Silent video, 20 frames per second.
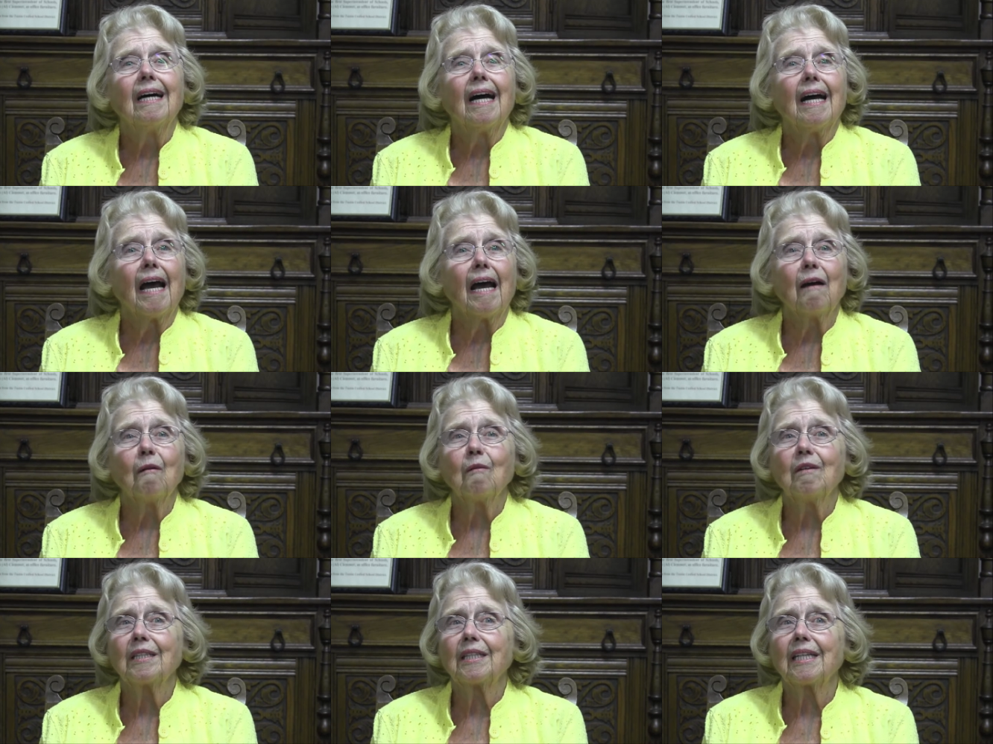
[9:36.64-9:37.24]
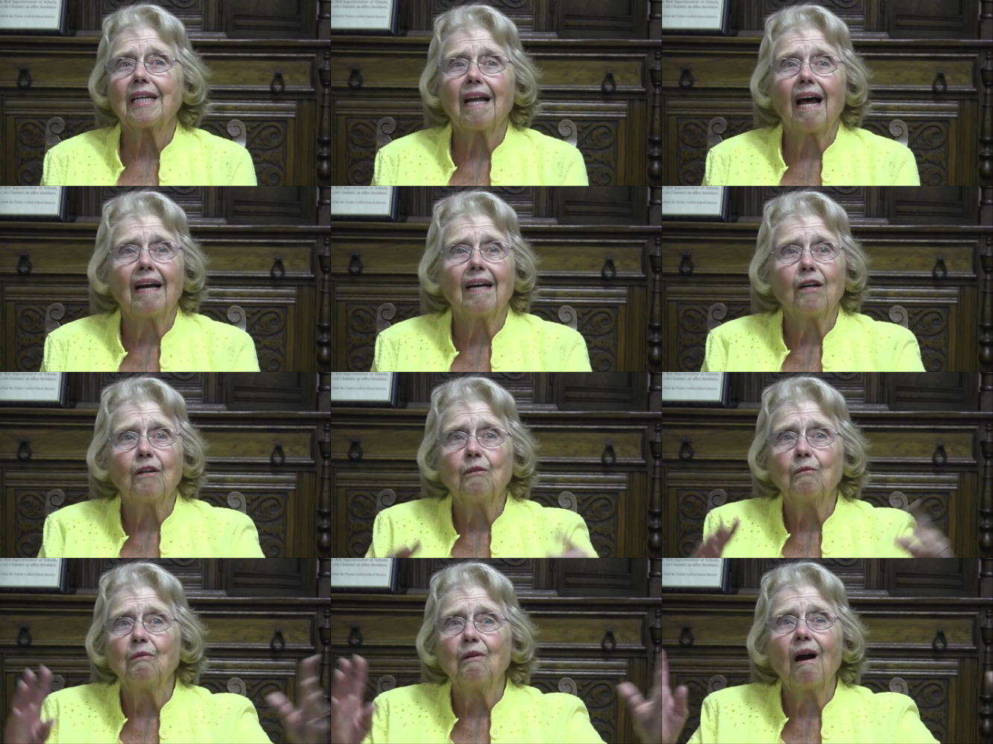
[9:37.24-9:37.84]
it was
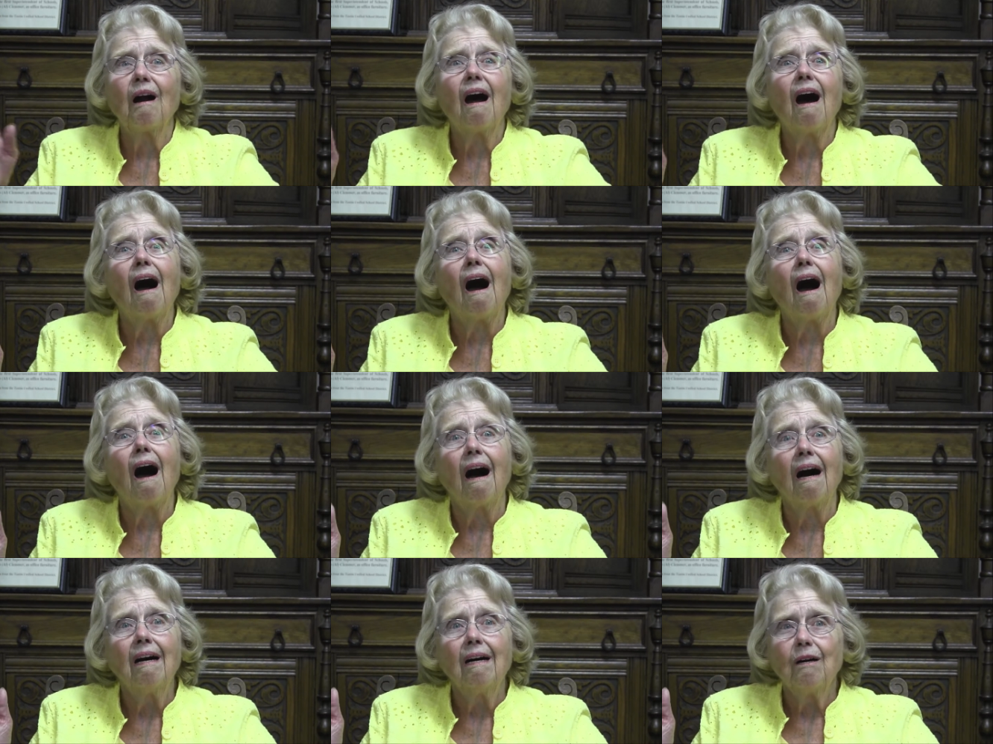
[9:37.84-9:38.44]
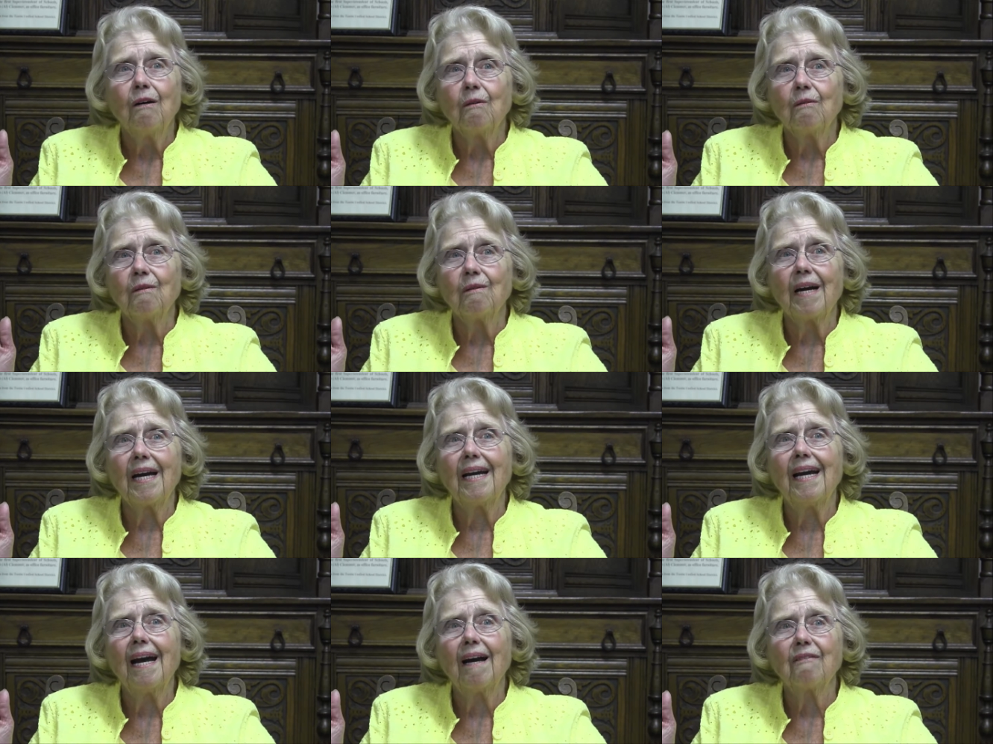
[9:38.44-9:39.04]
like, hurrah,
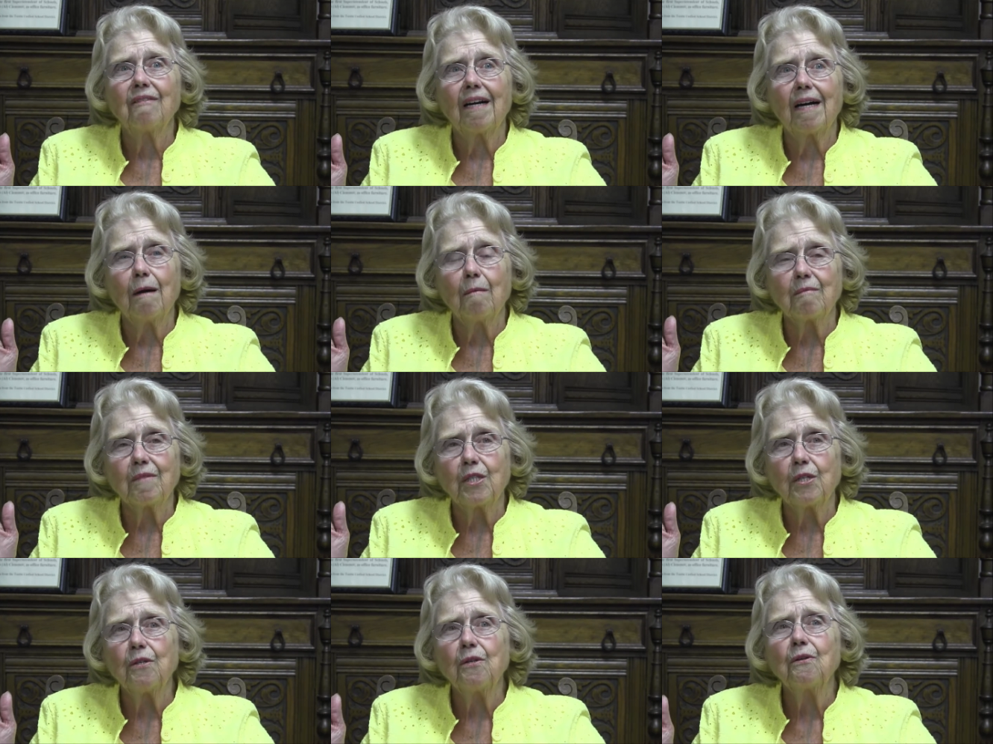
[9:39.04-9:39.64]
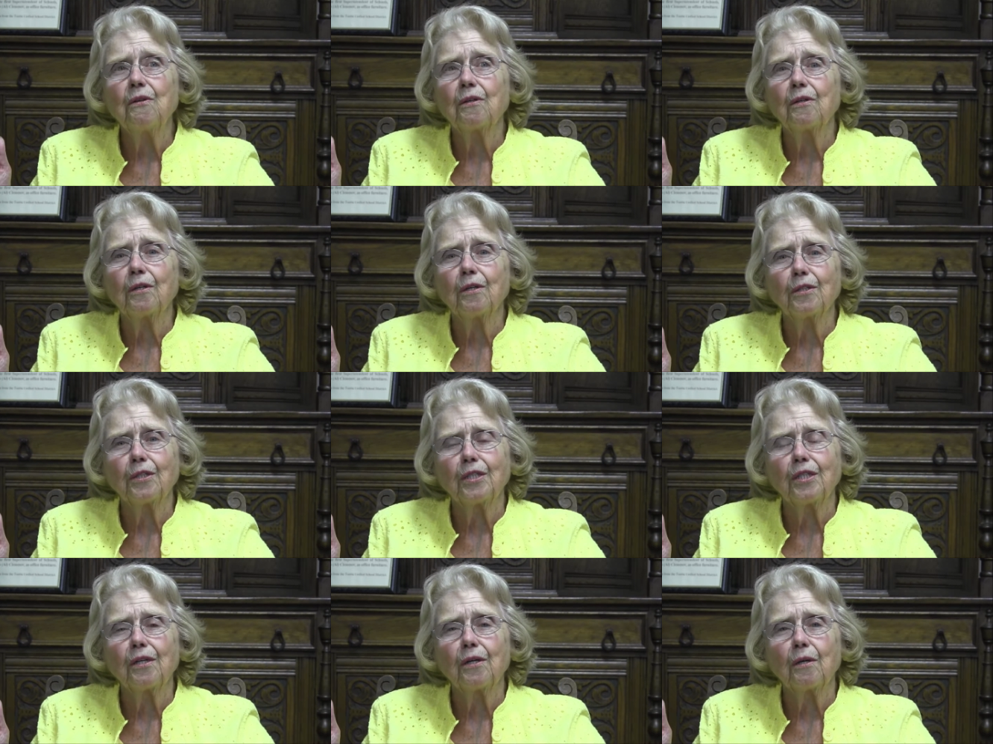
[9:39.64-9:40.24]
we have come
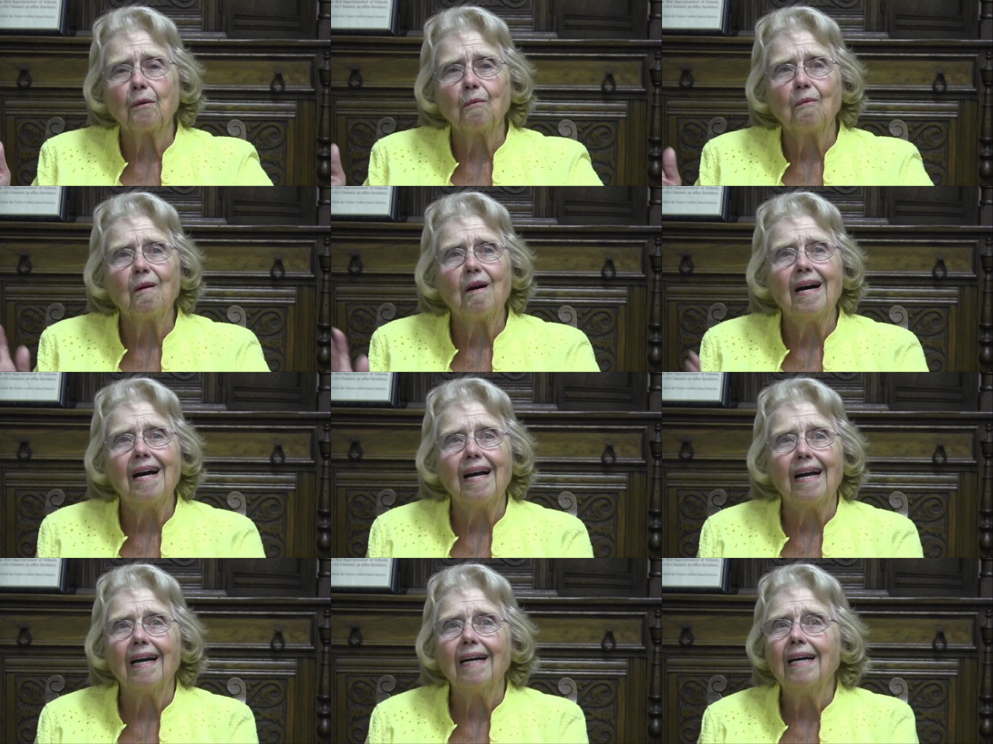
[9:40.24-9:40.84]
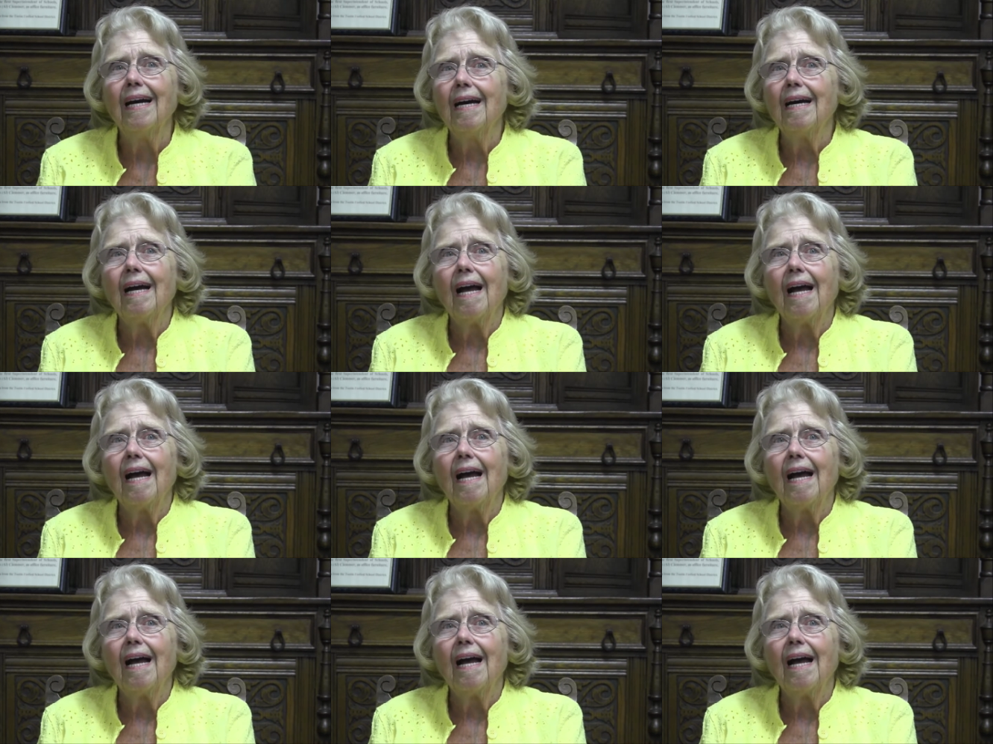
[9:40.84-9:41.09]
2/3 of the way.